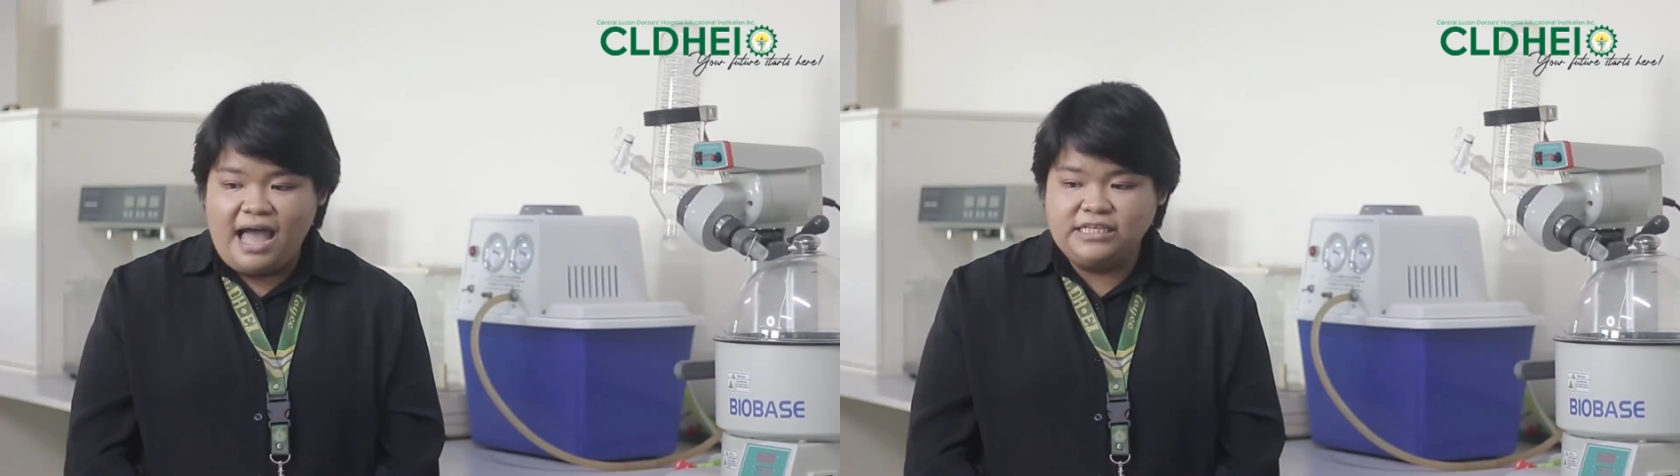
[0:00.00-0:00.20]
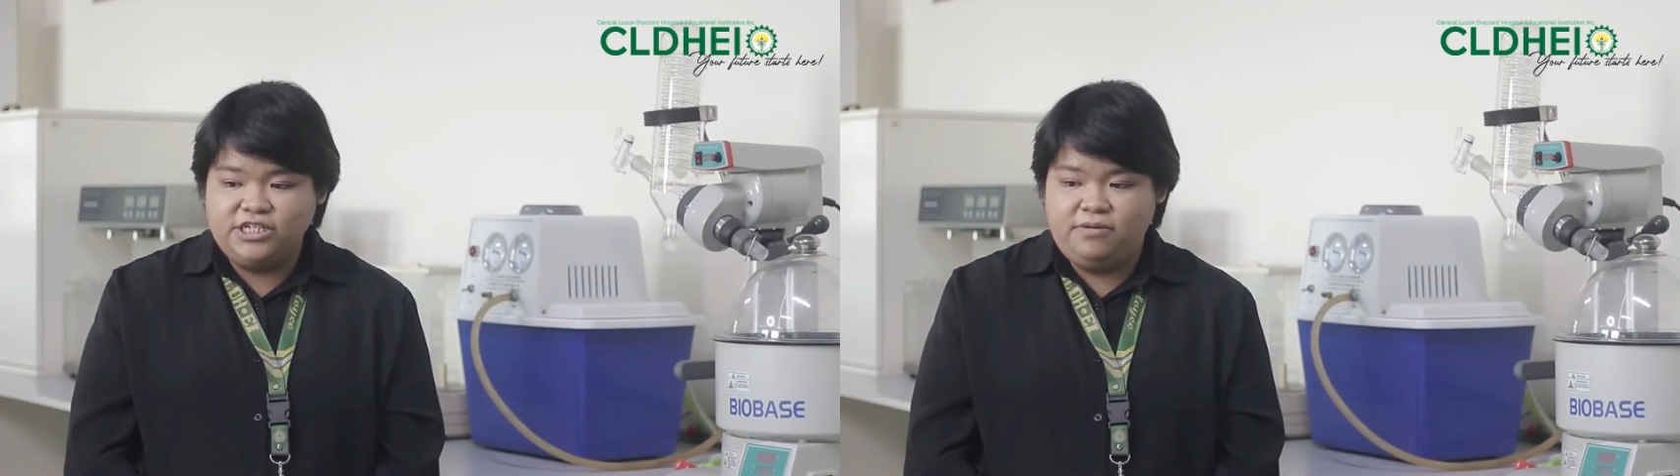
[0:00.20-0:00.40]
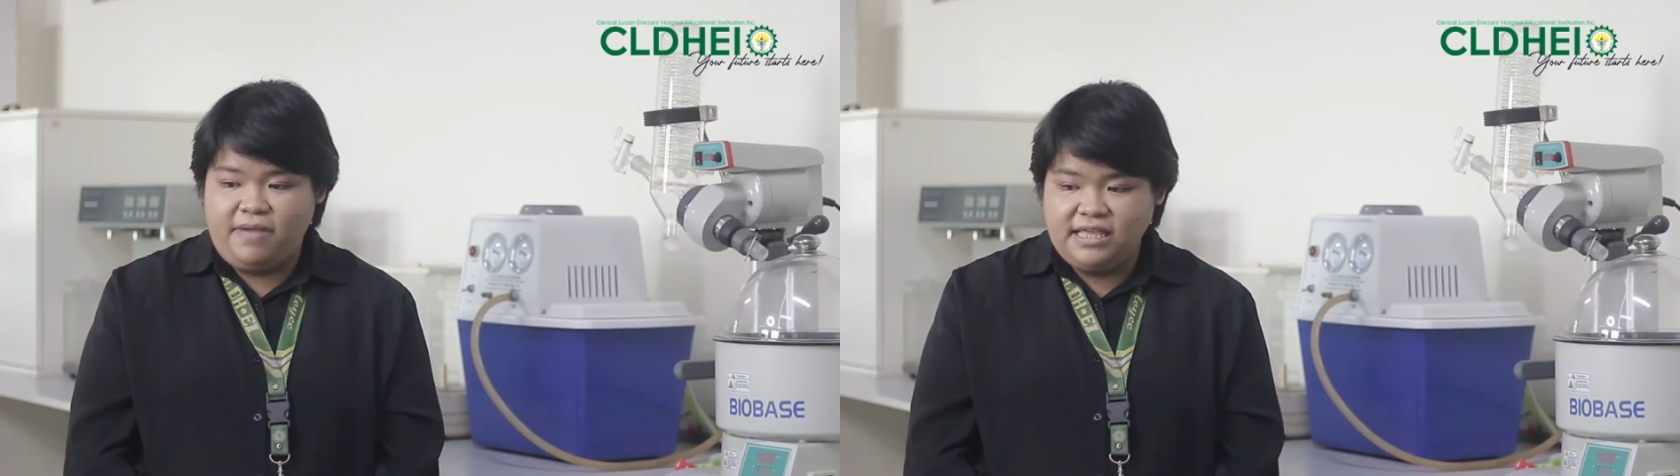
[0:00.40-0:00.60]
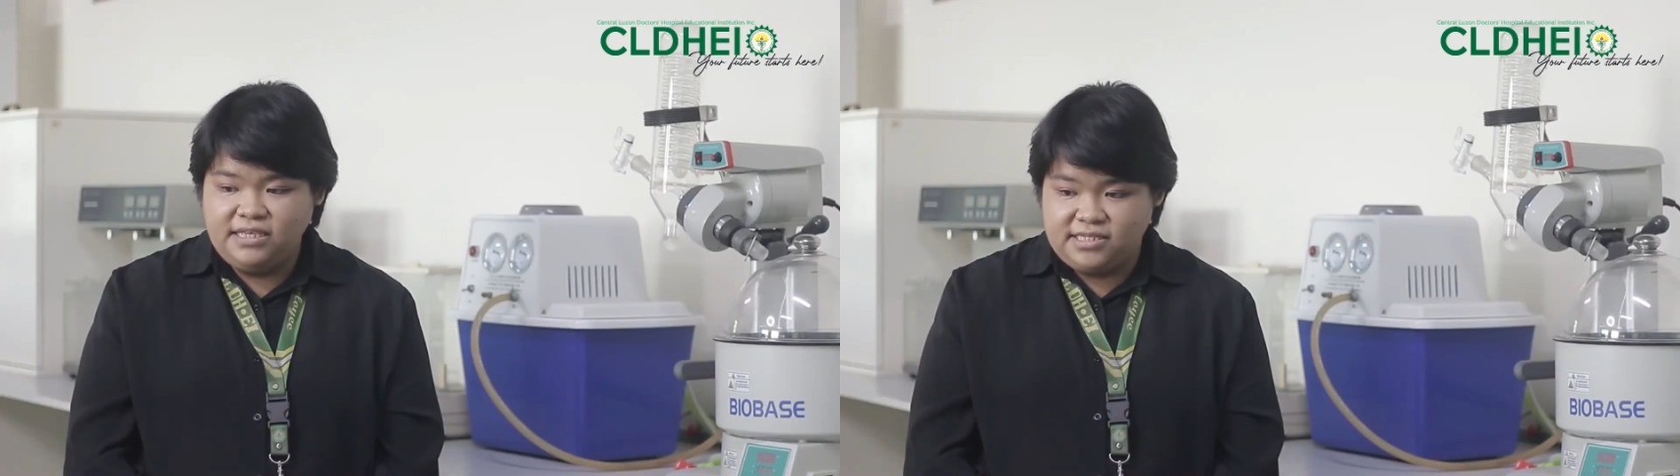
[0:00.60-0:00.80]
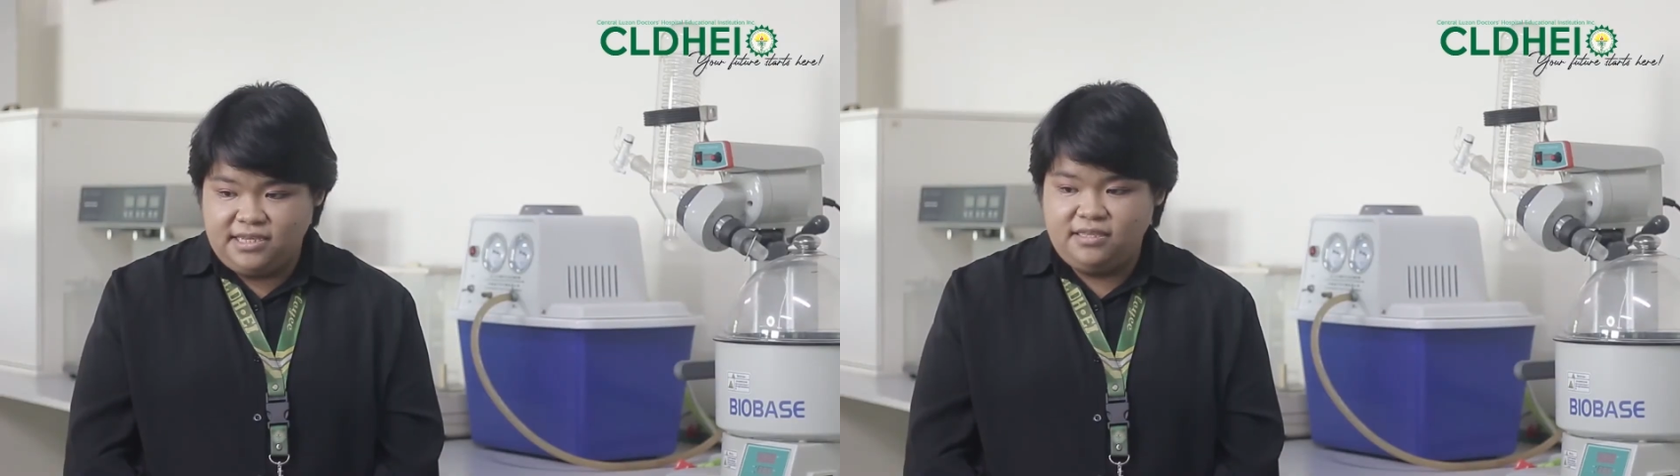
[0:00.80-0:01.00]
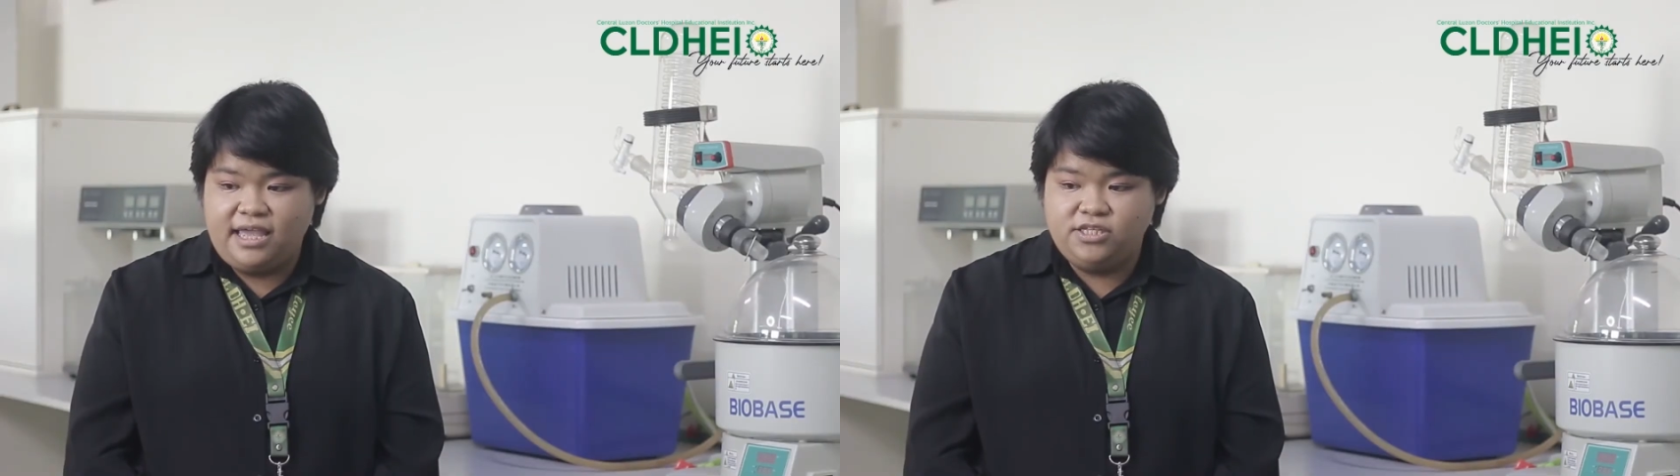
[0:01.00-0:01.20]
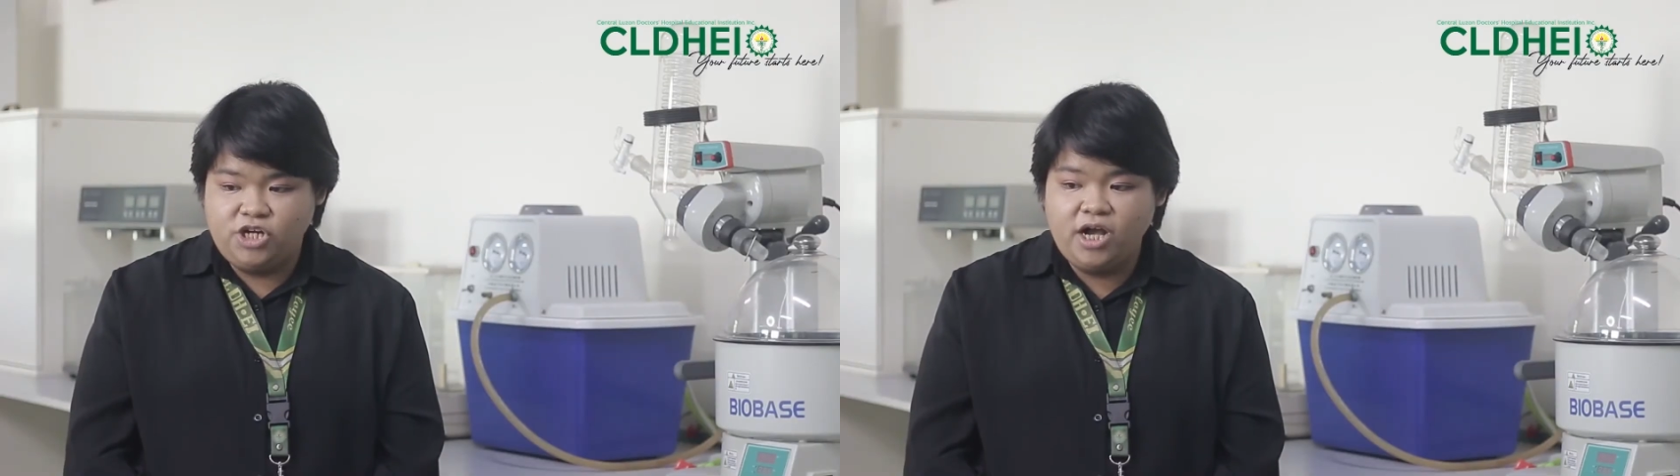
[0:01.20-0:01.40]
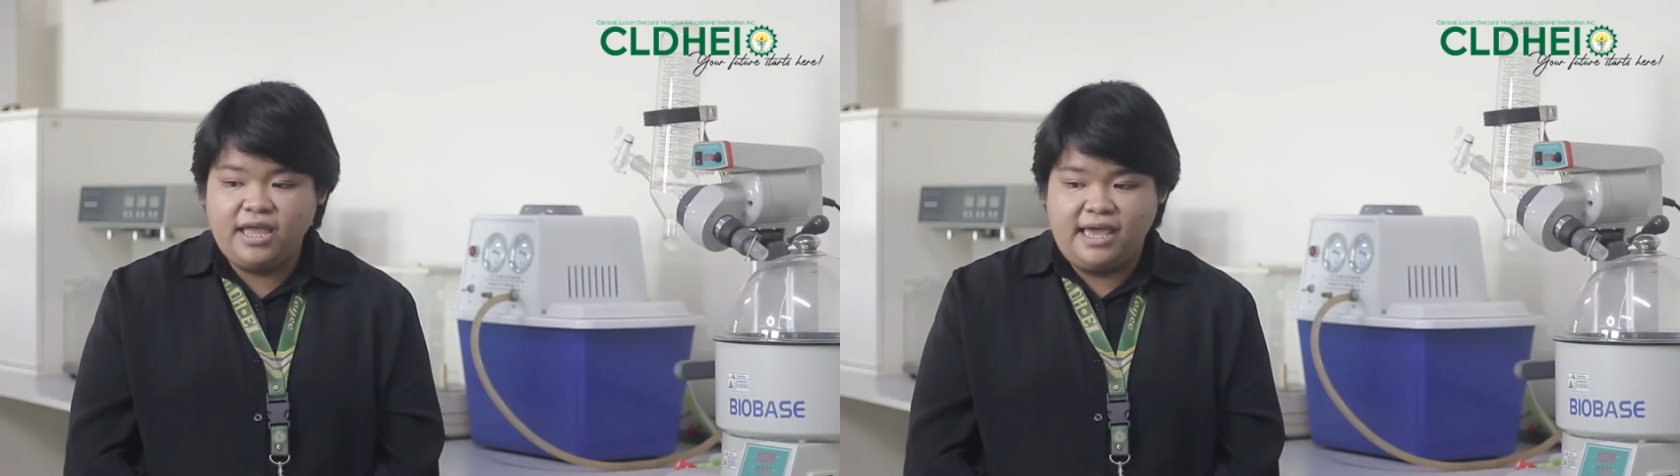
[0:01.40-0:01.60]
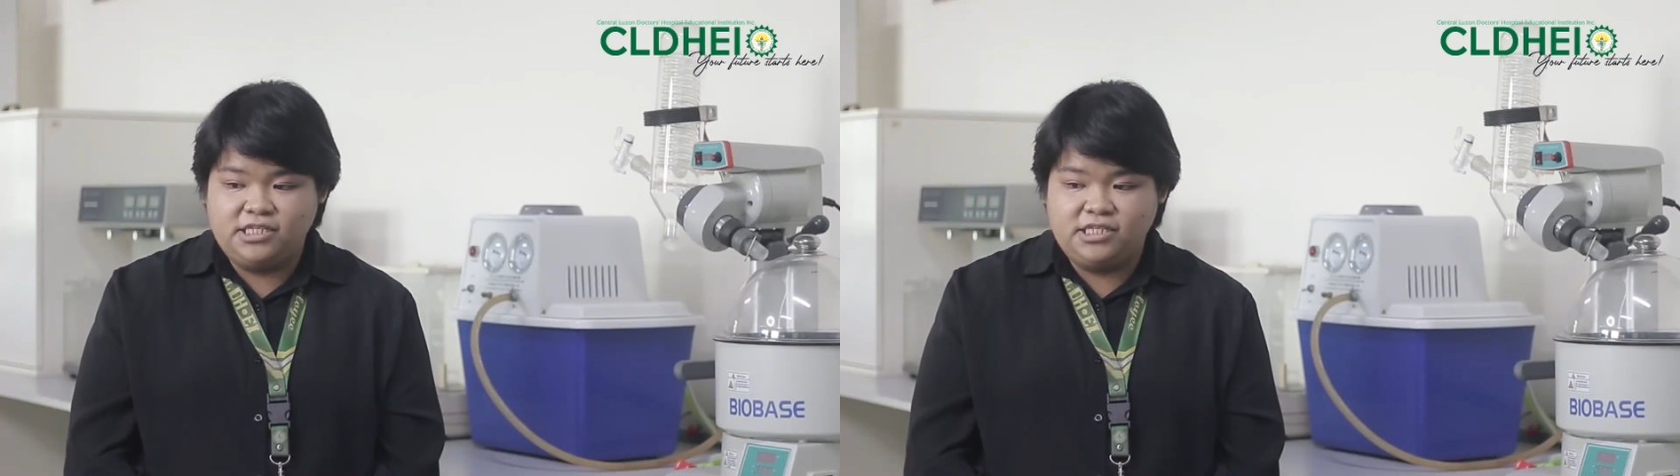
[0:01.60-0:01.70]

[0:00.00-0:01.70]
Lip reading: As your medicine and drug